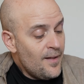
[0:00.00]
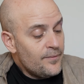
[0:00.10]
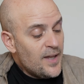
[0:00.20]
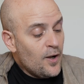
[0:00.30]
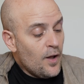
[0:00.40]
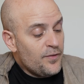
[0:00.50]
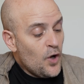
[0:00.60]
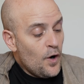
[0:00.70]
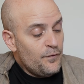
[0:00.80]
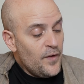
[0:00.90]
take our
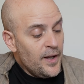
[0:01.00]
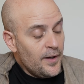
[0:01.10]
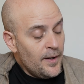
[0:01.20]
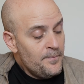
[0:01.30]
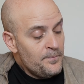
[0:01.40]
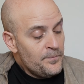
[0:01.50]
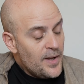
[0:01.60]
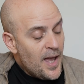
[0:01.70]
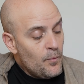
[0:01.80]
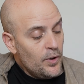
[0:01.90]
3rd finger,
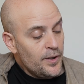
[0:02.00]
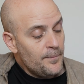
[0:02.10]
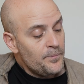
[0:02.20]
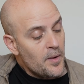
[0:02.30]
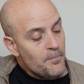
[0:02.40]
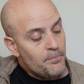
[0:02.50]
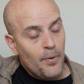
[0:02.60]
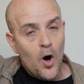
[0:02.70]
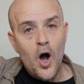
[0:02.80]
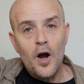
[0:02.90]
and we're going to
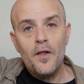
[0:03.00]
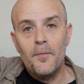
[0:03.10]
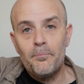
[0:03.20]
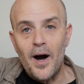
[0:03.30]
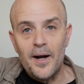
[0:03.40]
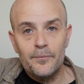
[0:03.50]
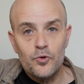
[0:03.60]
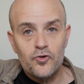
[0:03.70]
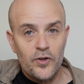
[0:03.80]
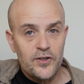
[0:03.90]
bar the bottom
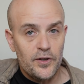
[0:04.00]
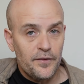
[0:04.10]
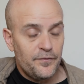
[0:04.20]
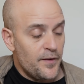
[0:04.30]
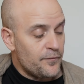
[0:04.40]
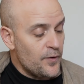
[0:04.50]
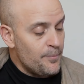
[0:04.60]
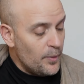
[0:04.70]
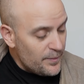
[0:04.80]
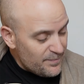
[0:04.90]
2 strings on the 5th
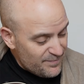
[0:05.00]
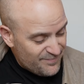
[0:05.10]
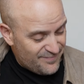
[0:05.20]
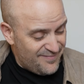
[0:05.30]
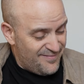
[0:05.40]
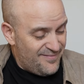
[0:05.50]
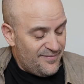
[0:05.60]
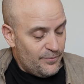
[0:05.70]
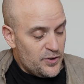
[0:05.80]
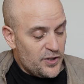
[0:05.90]
fret, but
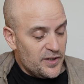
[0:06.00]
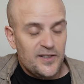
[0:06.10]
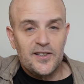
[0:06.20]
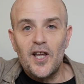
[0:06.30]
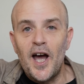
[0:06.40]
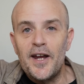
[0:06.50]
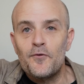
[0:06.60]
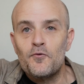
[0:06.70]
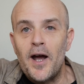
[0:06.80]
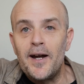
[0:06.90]
we're just going to slide it
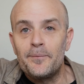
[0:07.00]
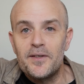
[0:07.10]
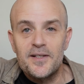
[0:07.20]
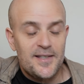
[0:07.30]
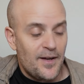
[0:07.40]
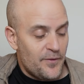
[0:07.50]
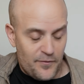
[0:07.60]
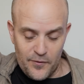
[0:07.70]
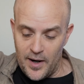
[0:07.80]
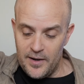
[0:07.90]
right up to the
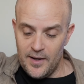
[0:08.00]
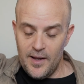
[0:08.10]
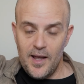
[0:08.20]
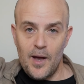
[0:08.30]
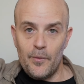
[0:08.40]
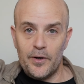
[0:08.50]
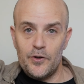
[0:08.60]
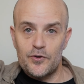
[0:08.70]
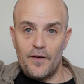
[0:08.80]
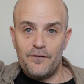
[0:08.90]
7th fret, and we're going to
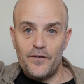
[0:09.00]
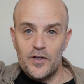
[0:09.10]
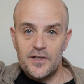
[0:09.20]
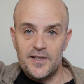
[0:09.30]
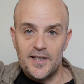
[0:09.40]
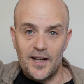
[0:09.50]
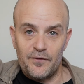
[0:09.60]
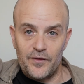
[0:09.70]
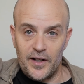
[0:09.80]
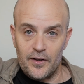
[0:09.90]
use our 1st and
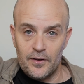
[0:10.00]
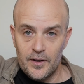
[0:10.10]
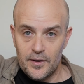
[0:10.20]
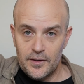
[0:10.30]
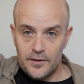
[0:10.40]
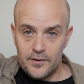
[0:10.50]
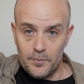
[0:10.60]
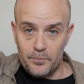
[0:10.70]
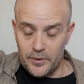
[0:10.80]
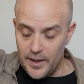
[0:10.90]
2nd finger
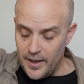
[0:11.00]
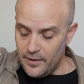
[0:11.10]
to play